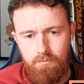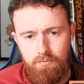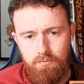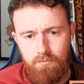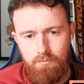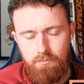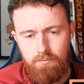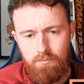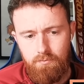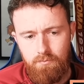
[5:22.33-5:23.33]

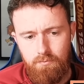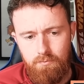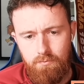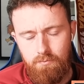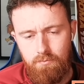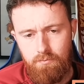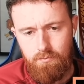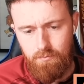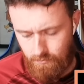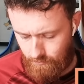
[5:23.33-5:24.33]

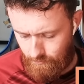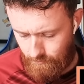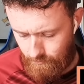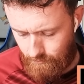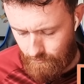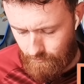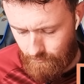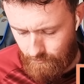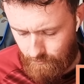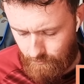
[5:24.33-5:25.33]

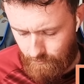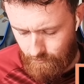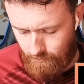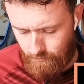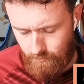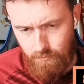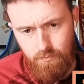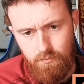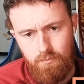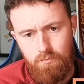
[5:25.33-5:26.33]

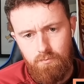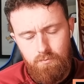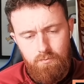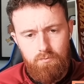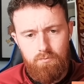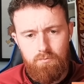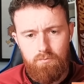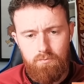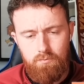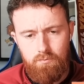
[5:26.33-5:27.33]

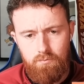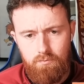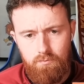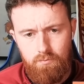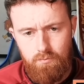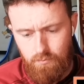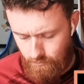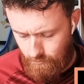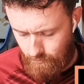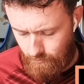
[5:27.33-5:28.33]

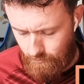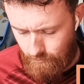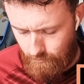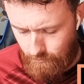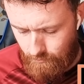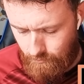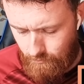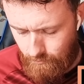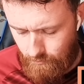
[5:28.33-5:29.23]
(not speaking)